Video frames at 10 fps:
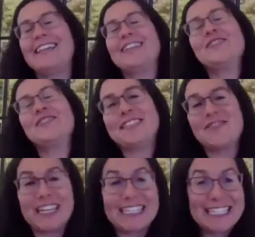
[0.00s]
I knew it was
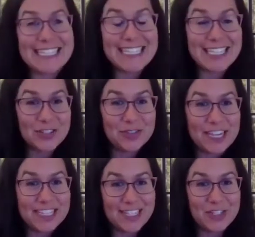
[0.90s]
something. Did you
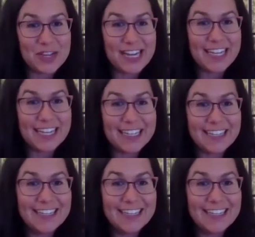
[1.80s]
hit it?